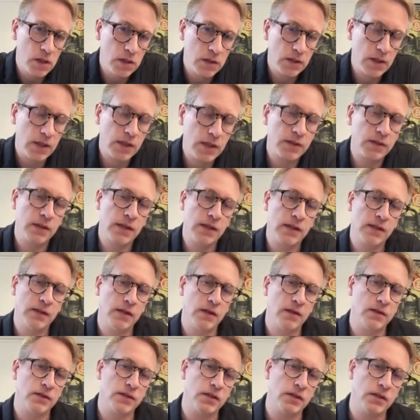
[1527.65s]
So I think
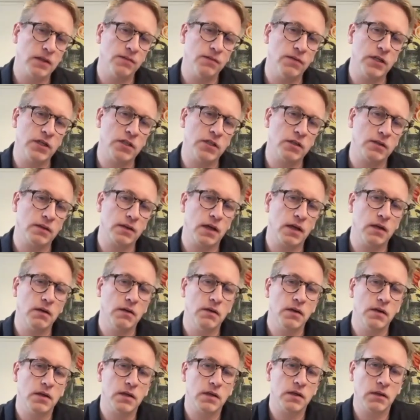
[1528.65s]
there is a division there
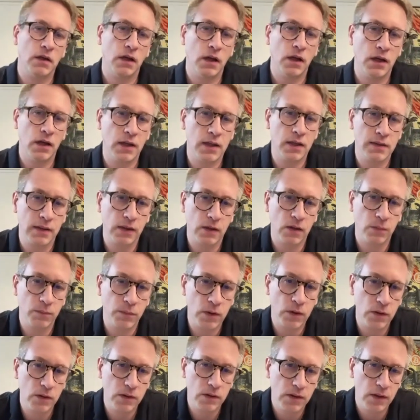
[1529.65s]
uh, in the
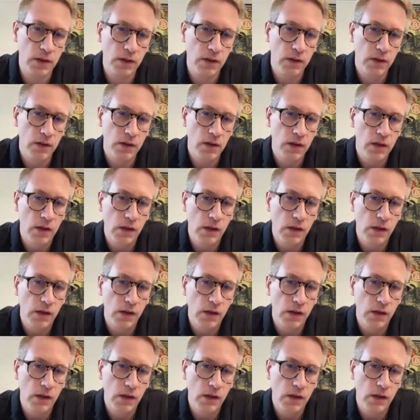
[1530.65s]
community.